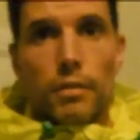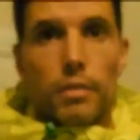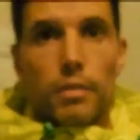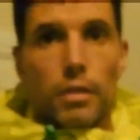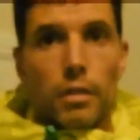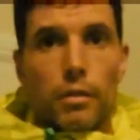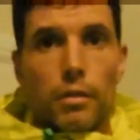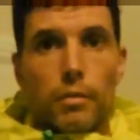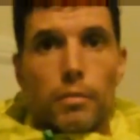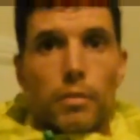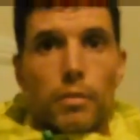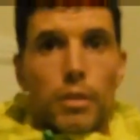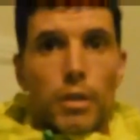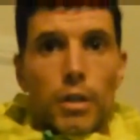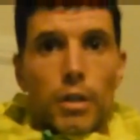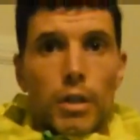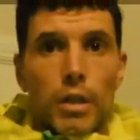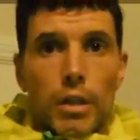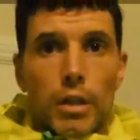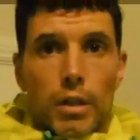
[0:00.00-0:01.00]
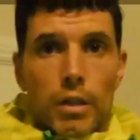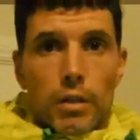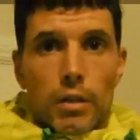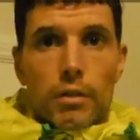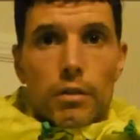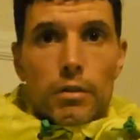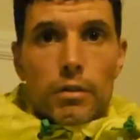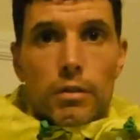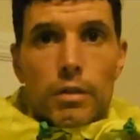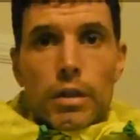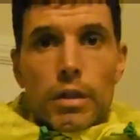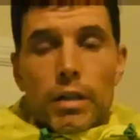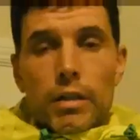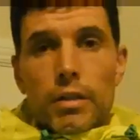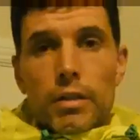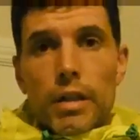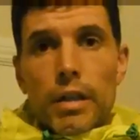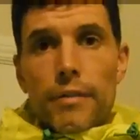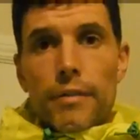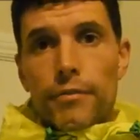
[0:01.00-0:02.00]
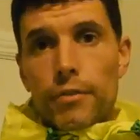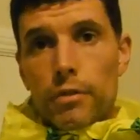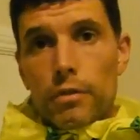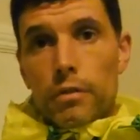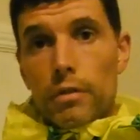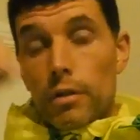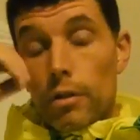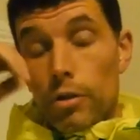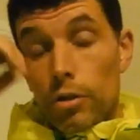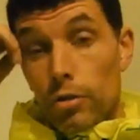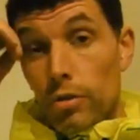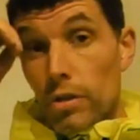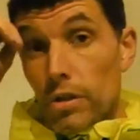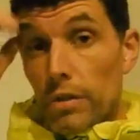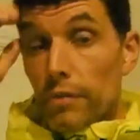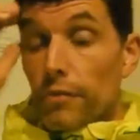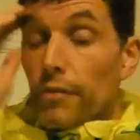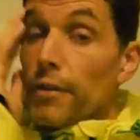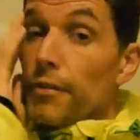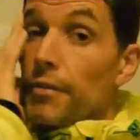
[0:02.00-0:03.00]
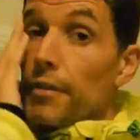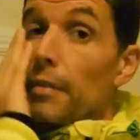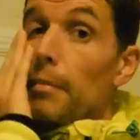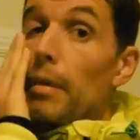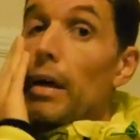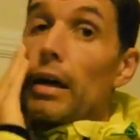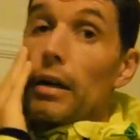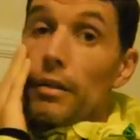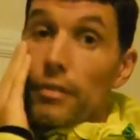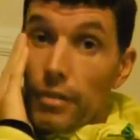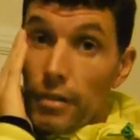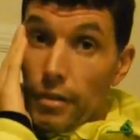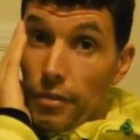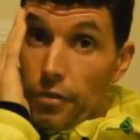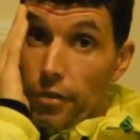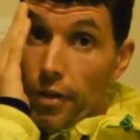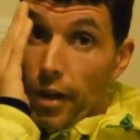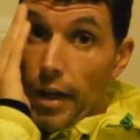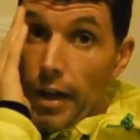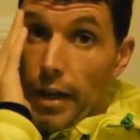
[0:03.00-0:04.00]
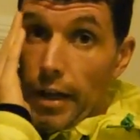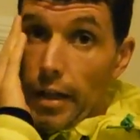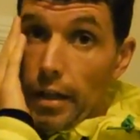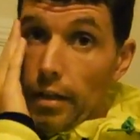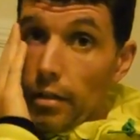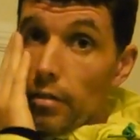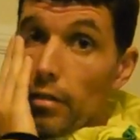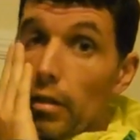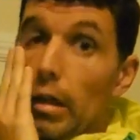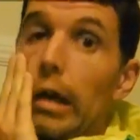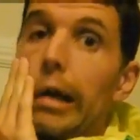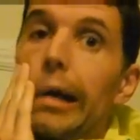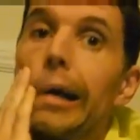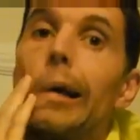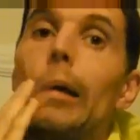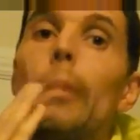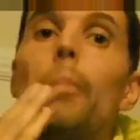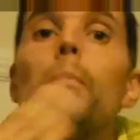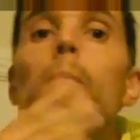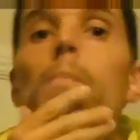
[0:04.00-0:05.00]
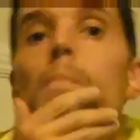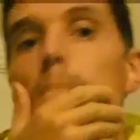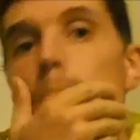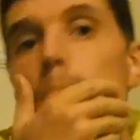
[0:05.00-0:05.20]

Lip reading: so like I say, I've done 150 miles in this jacket, and